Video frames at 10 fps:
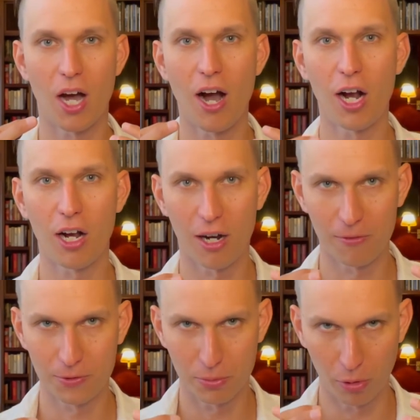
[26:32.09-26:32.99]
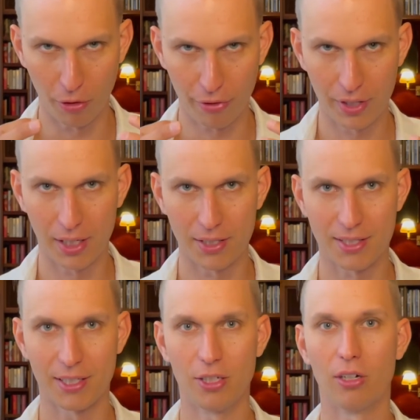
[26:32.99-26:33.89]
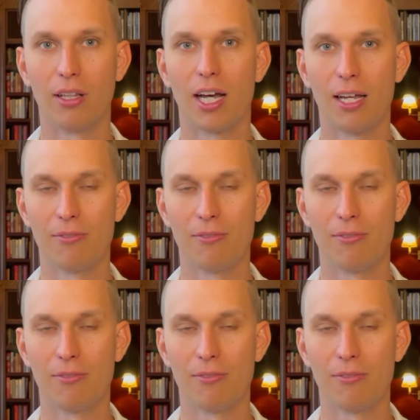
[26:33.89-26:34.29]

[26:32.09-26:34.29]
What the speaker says: uncomfortable things in your life,